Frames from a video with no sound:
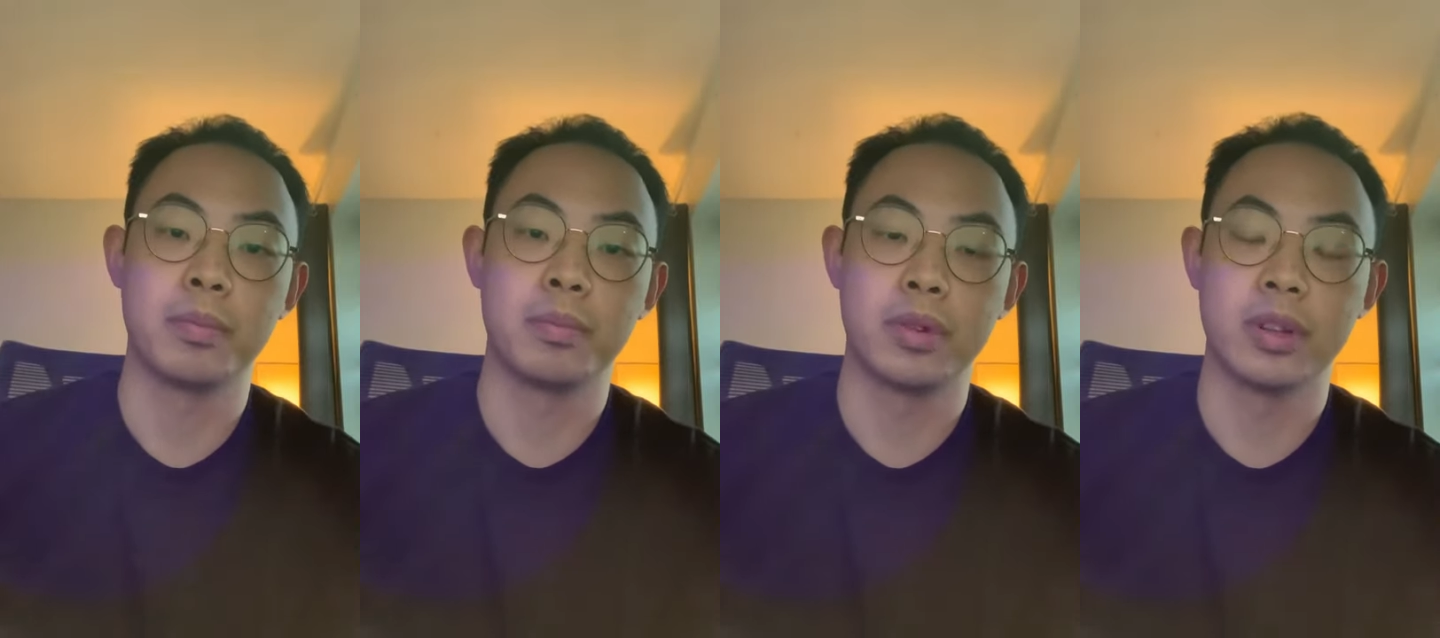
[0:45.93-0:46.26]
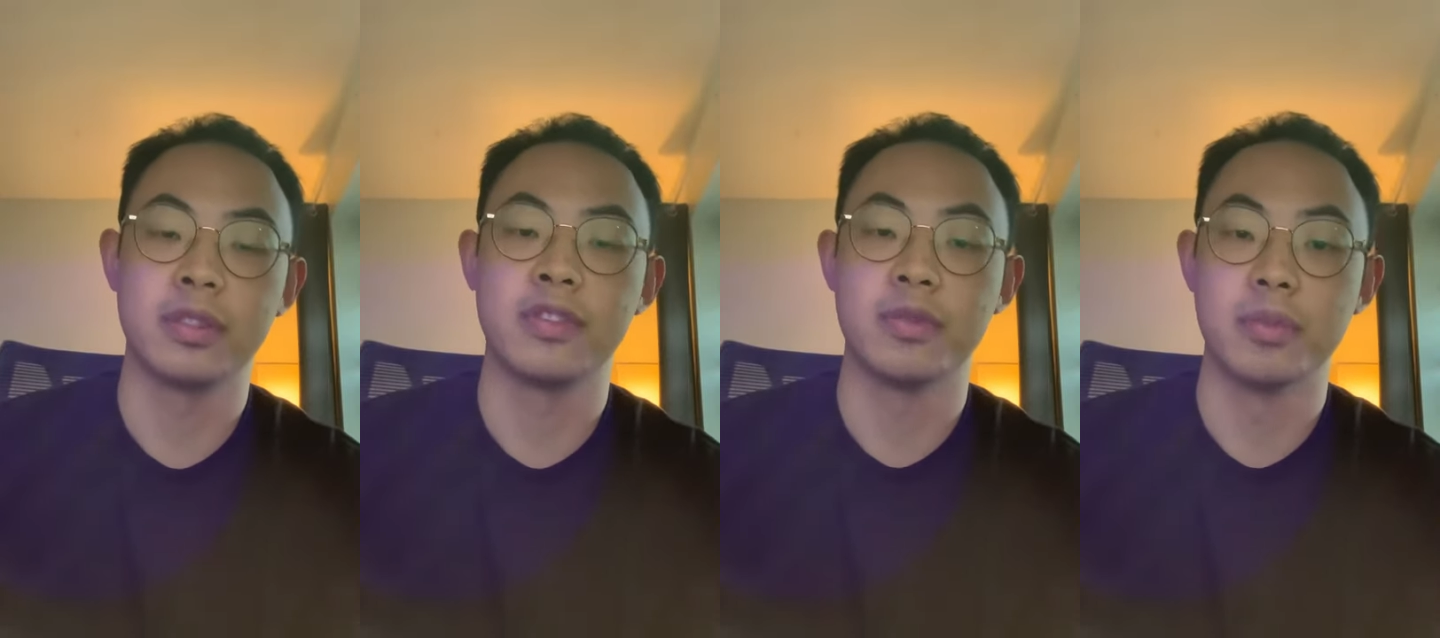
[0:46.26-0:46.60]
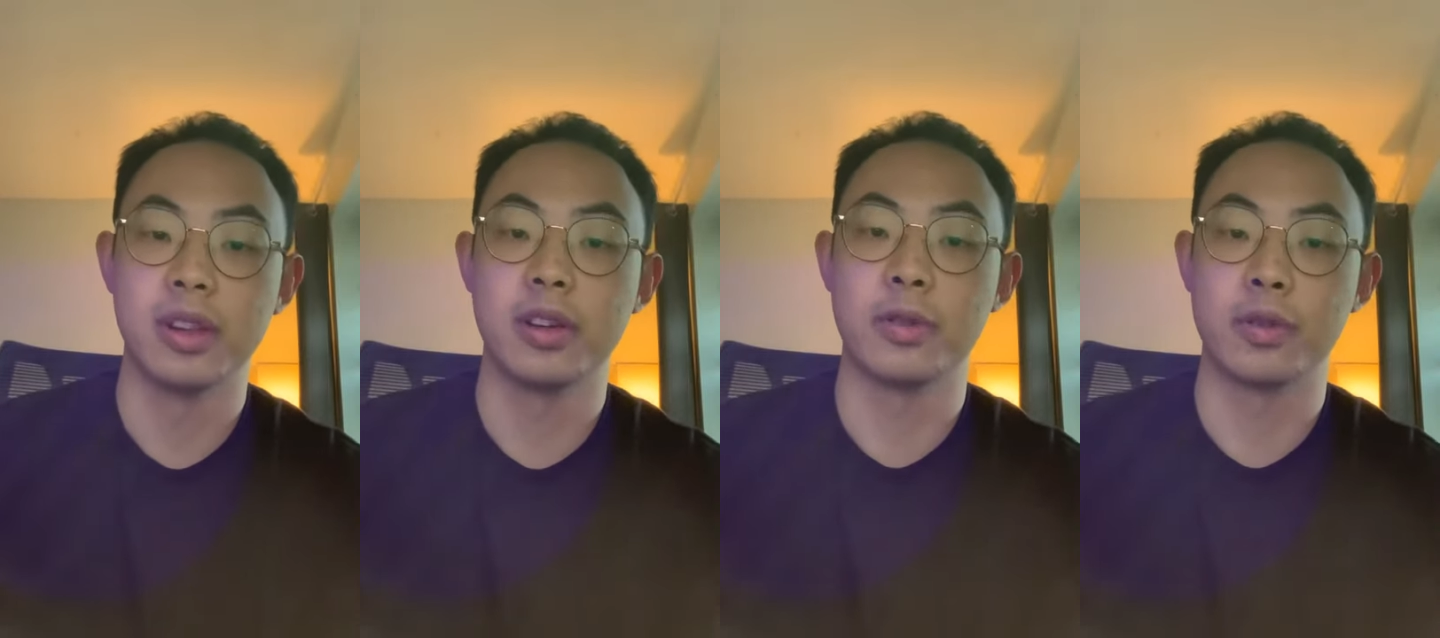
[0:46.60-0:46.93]
pretty
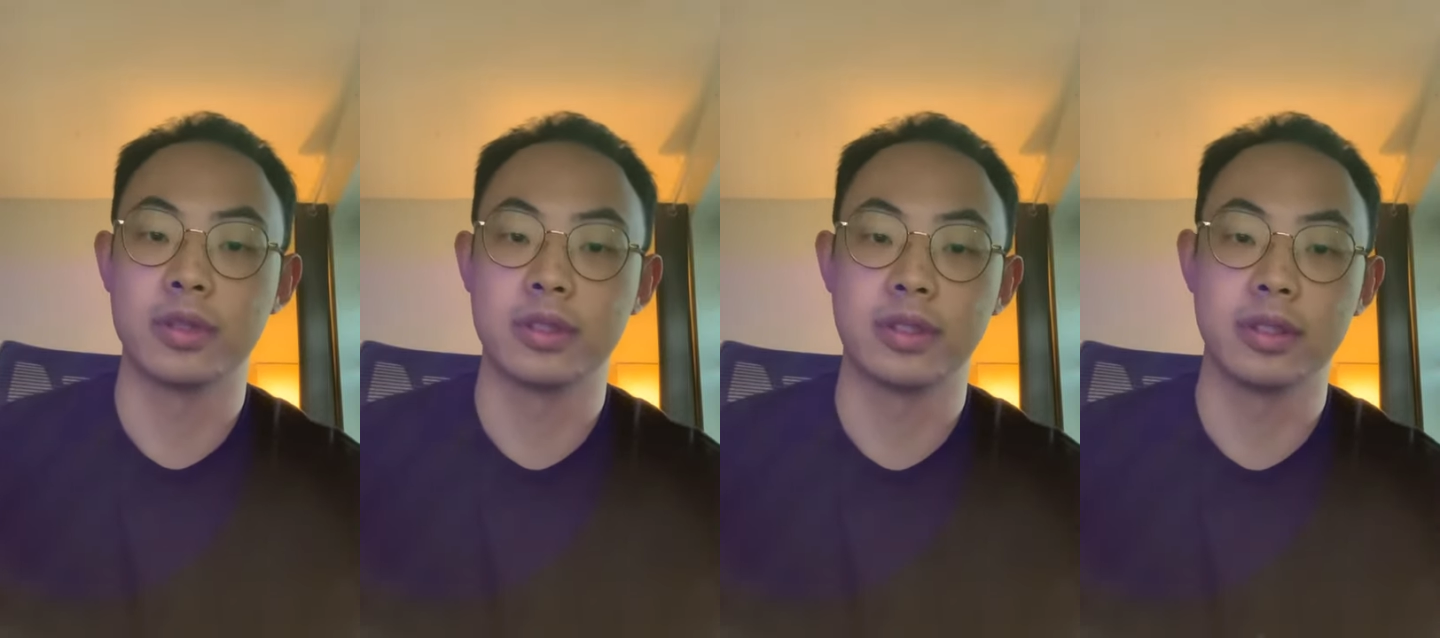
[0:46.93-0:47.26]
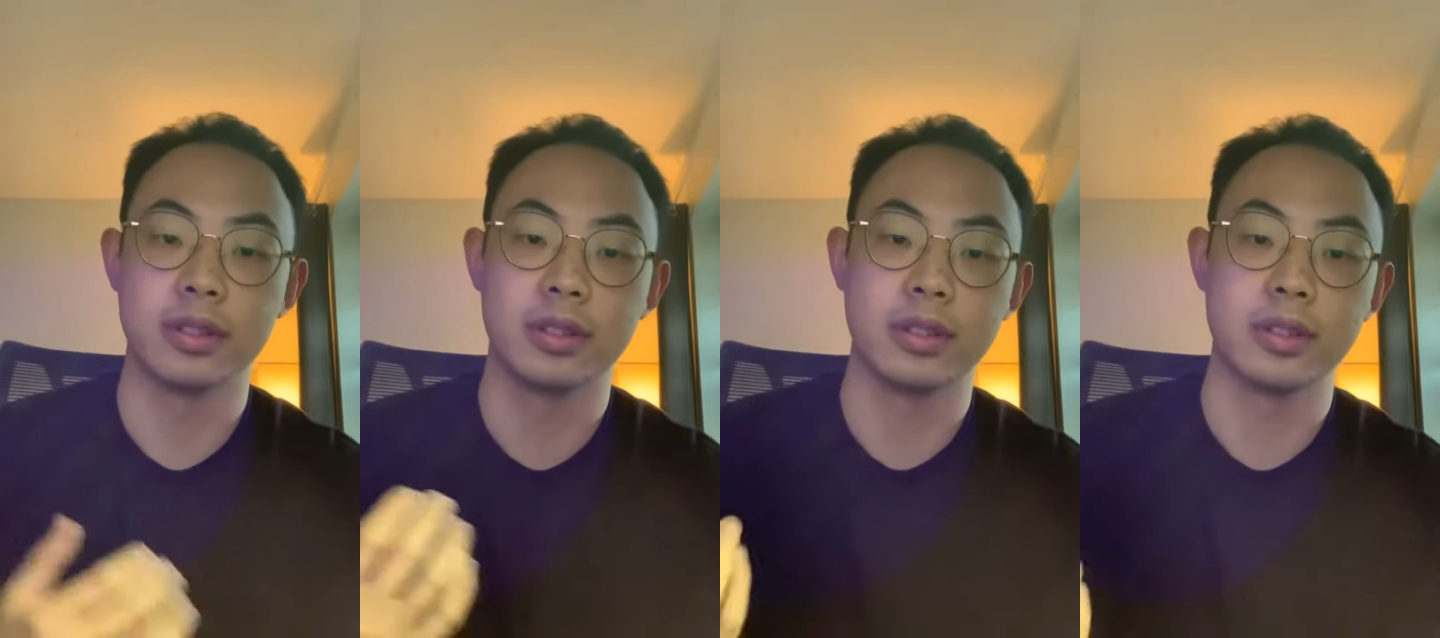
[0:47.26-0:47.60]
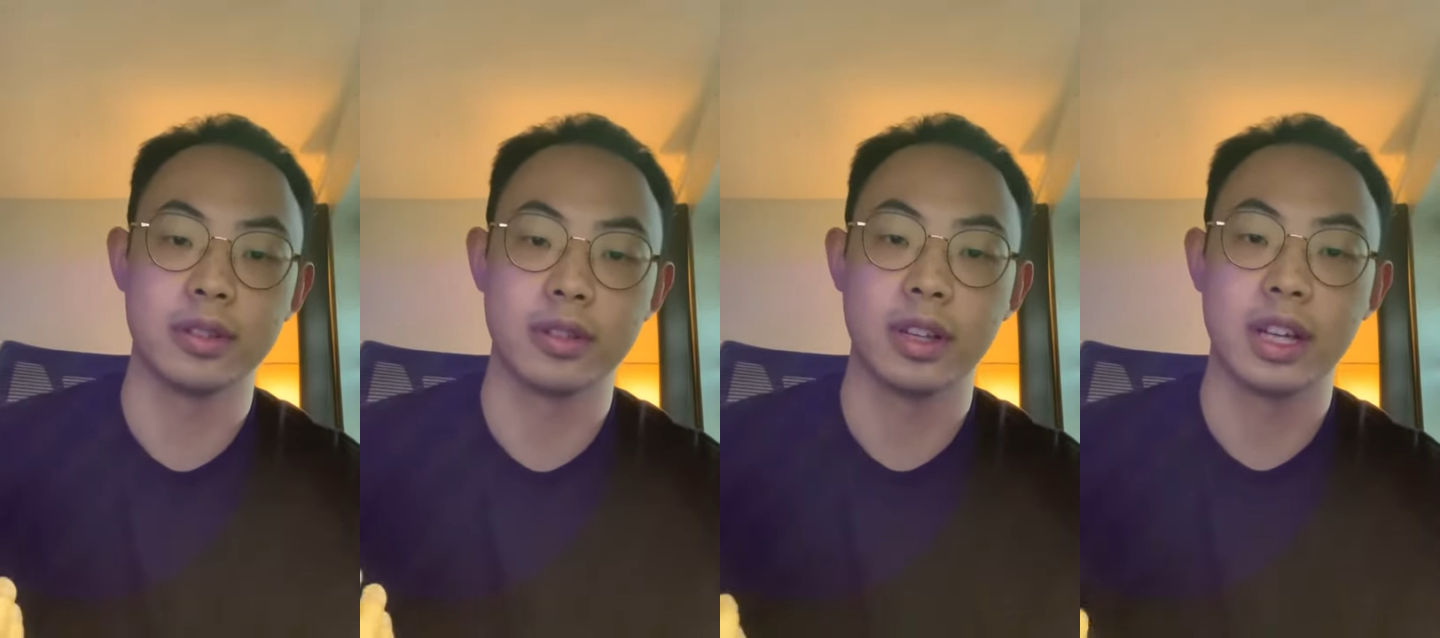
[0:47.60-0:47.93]
familiar with
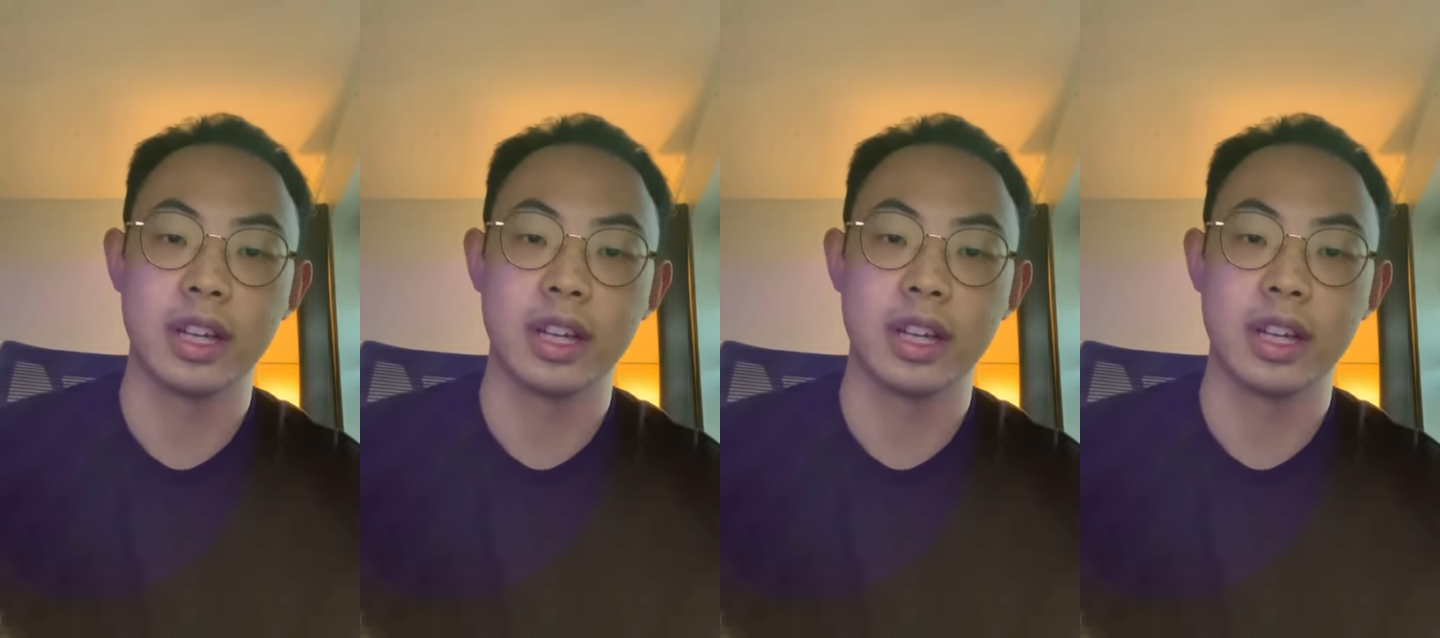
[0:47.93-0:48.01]
the